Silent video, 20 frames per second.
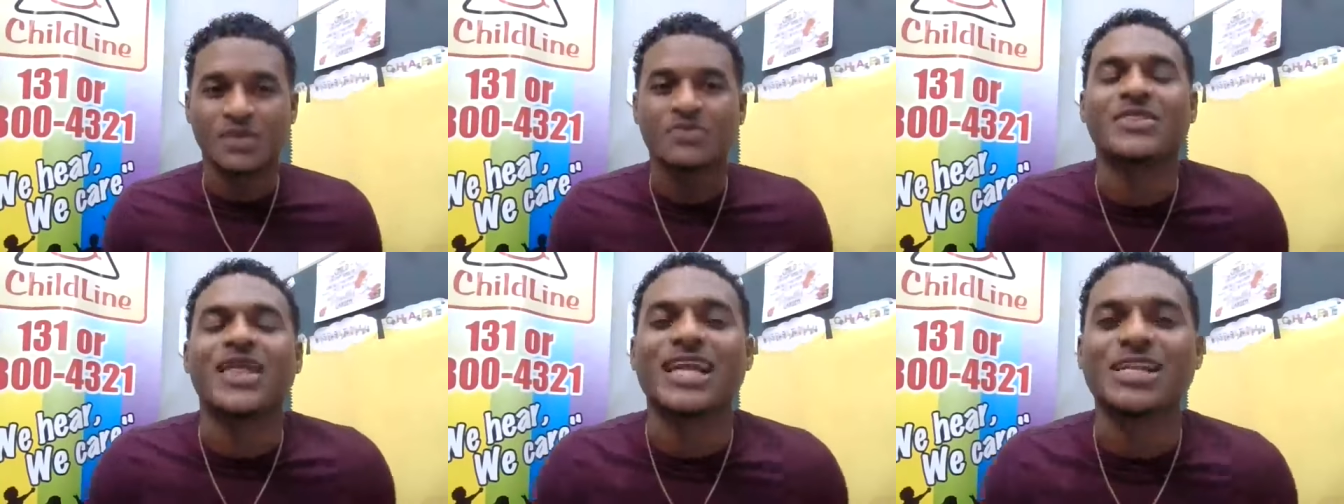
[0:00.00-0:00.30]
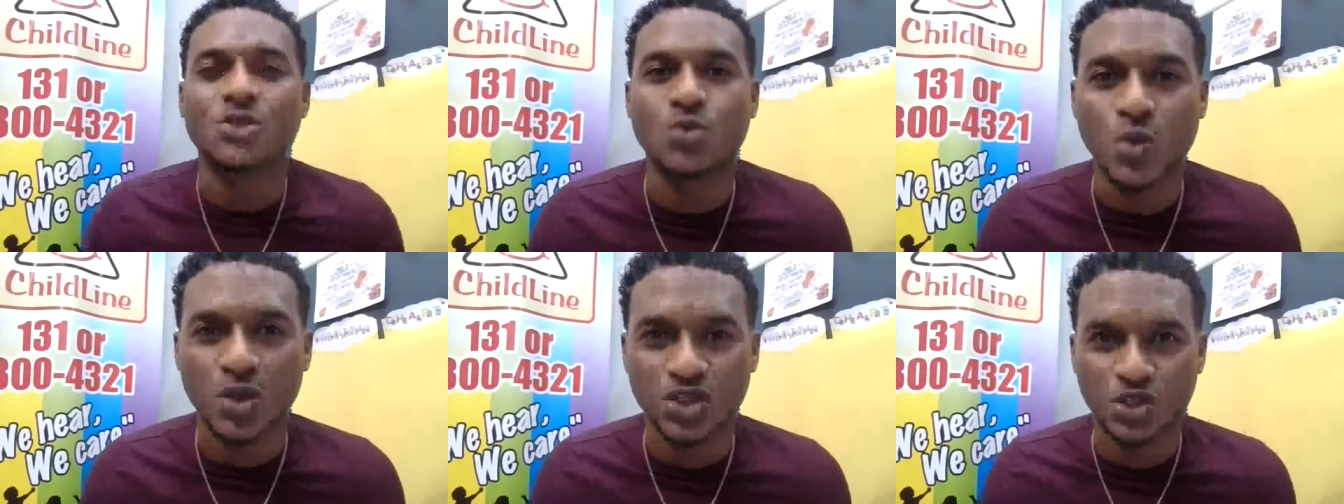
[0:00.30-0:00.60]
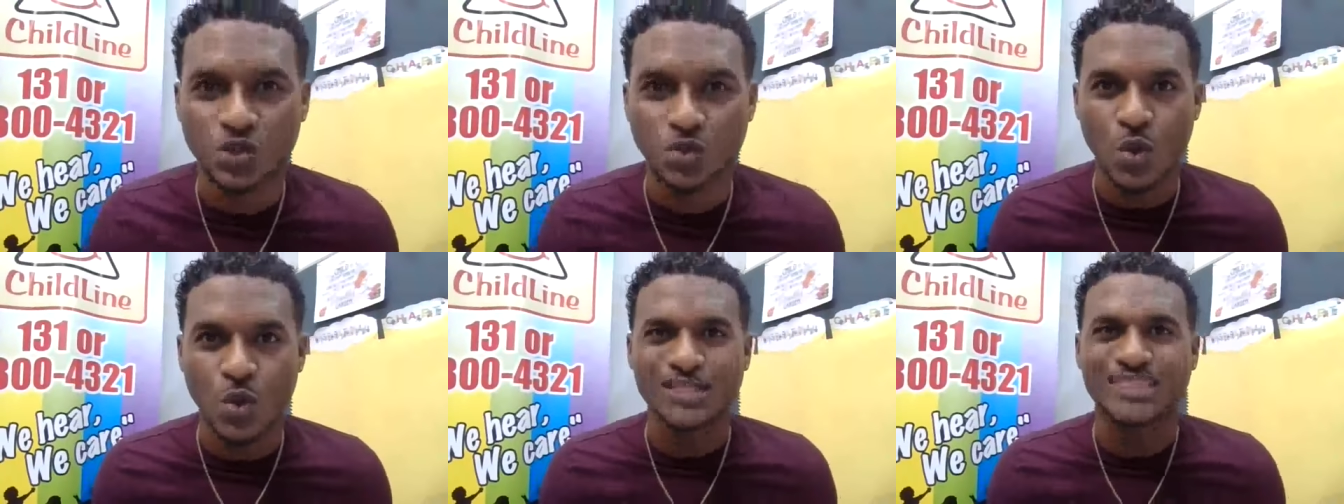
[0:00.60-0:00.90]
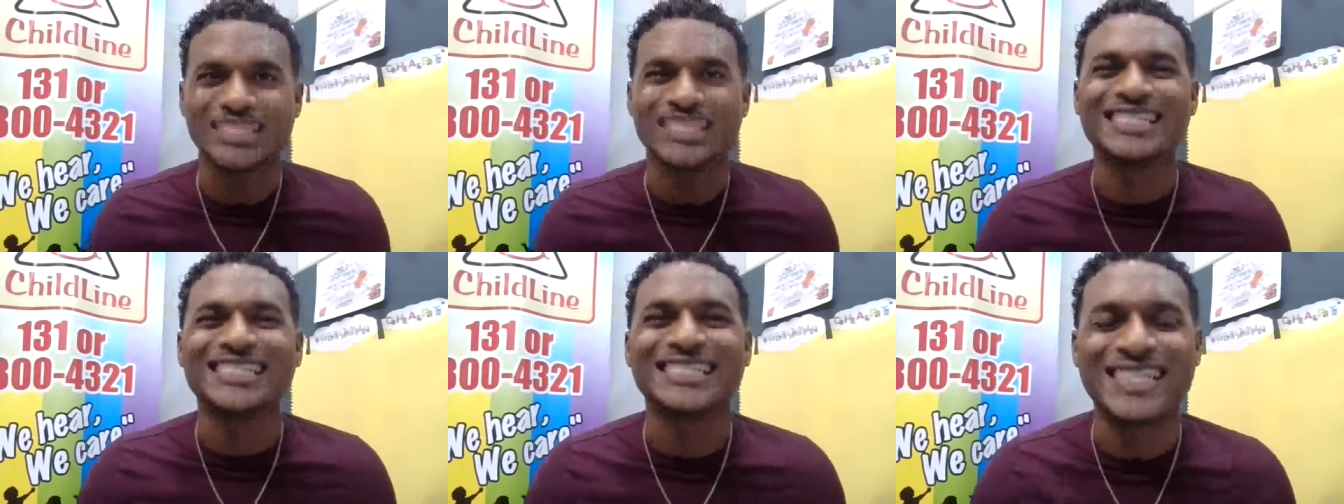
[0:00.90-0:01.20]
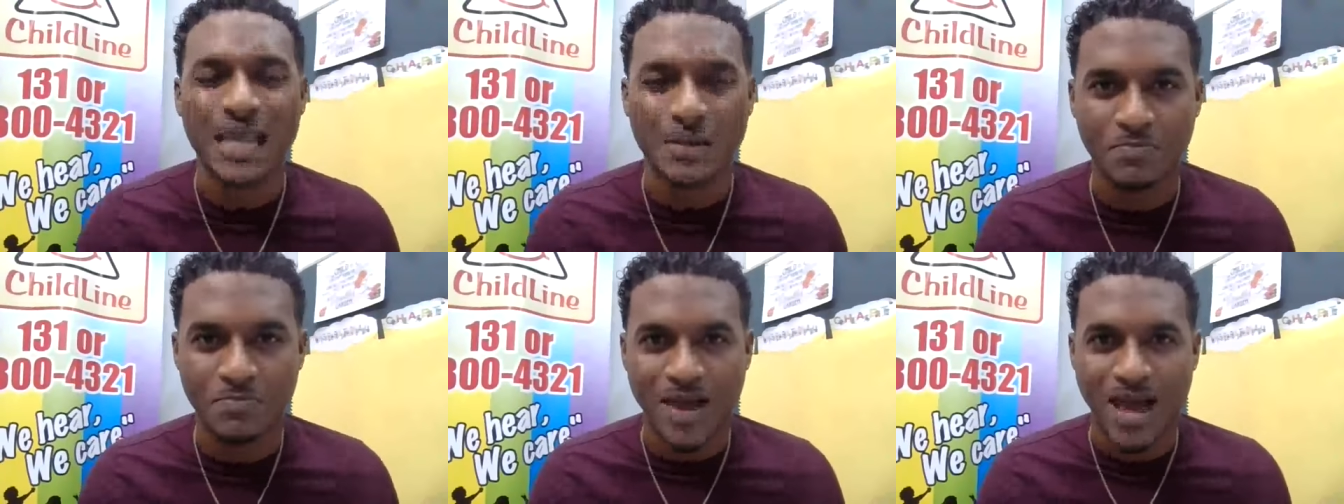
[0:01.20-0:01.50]
That's what you want. The
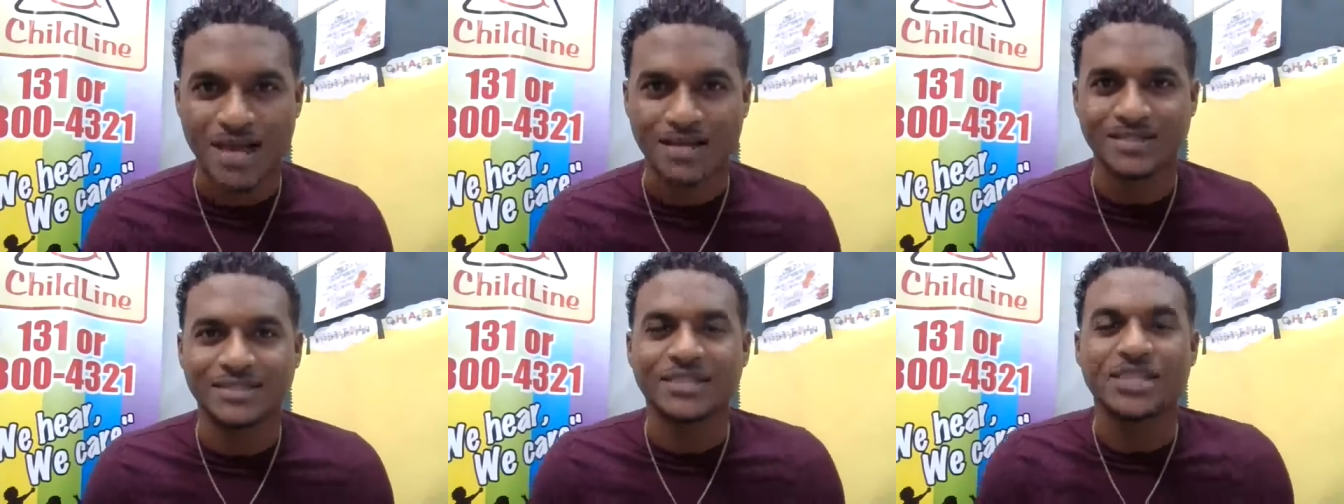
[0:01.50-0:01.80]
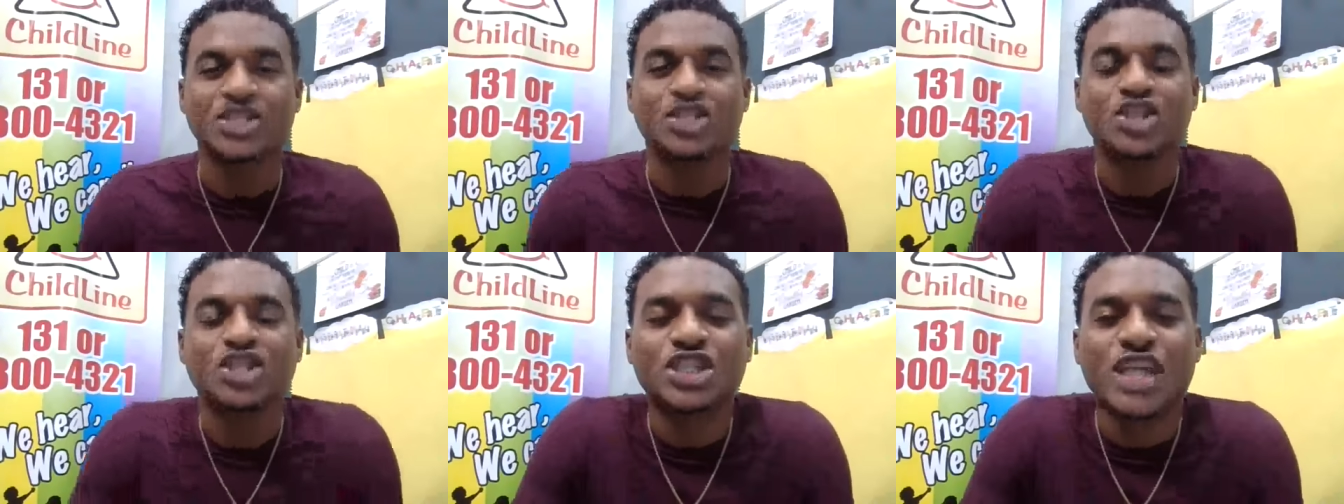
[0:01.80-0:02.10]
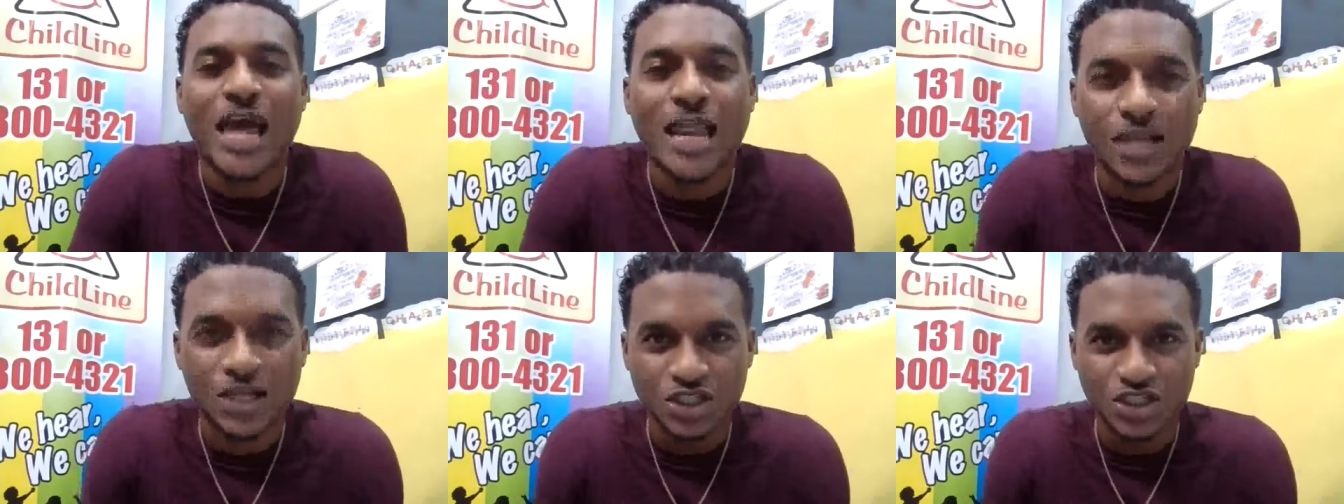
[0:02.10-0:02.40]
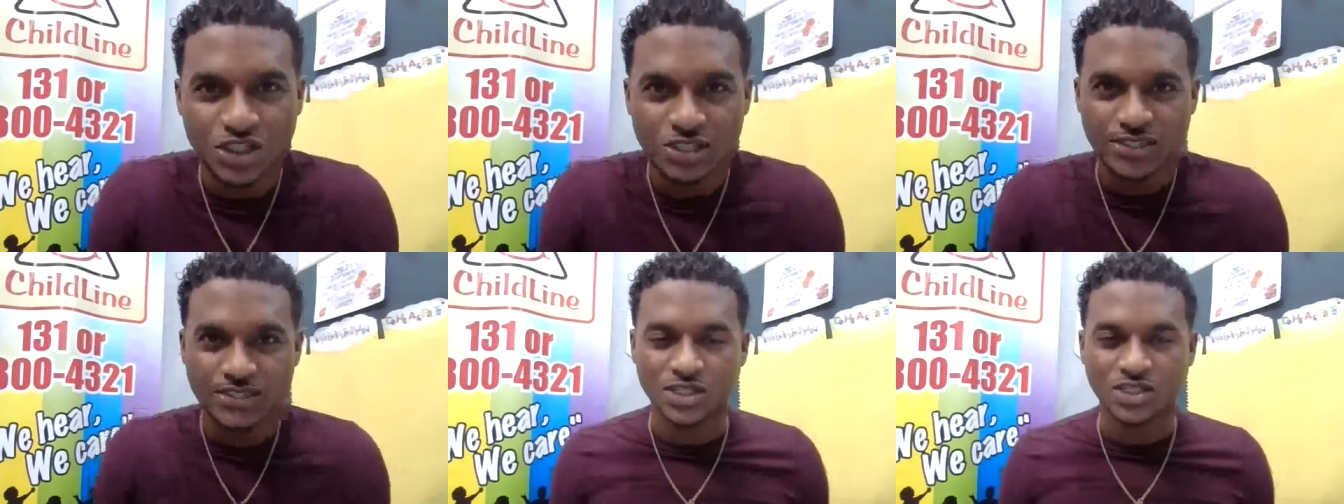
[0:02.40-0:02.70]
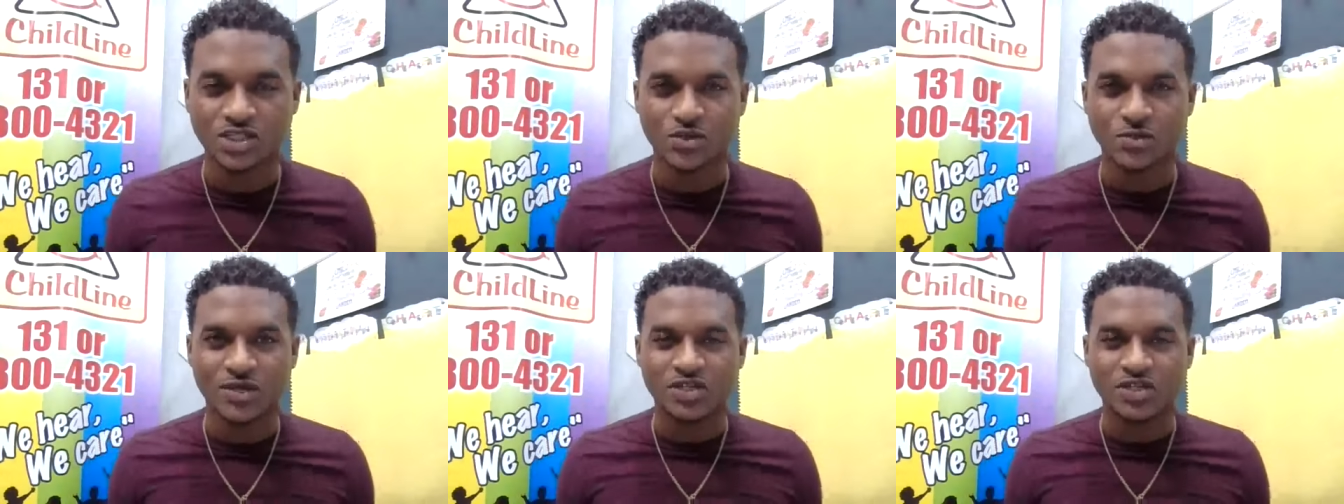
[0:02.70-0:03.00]
setbacks, the challenging
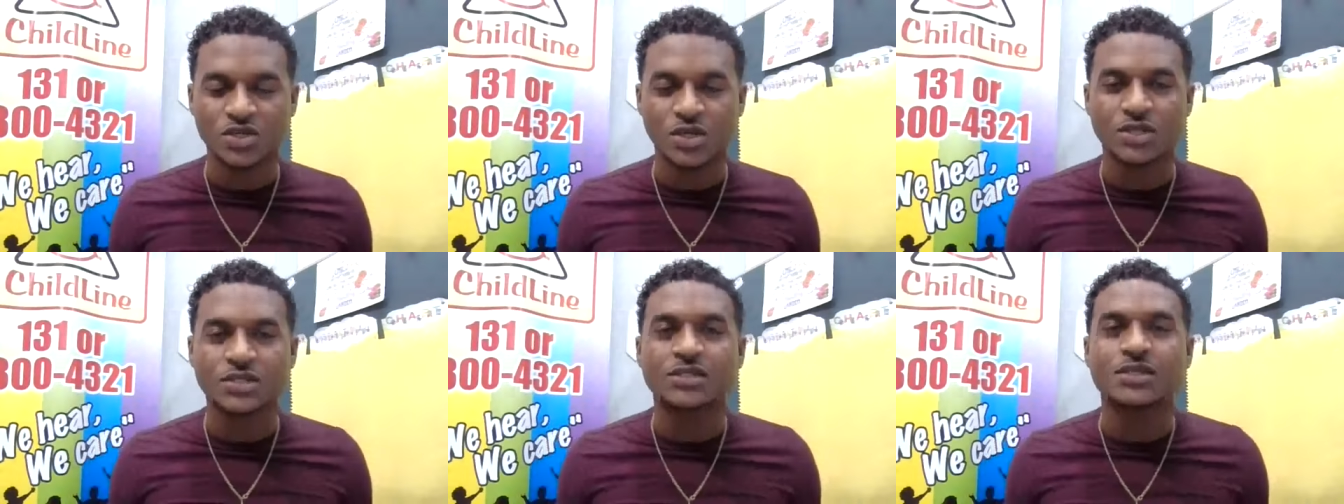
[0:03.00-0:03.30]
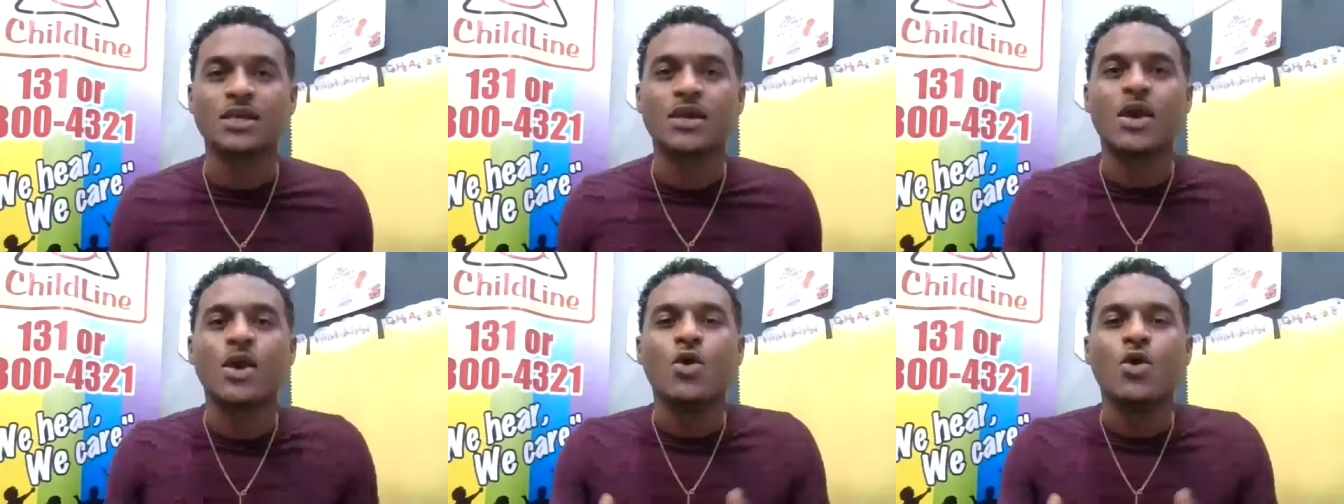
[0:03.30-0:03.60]
situations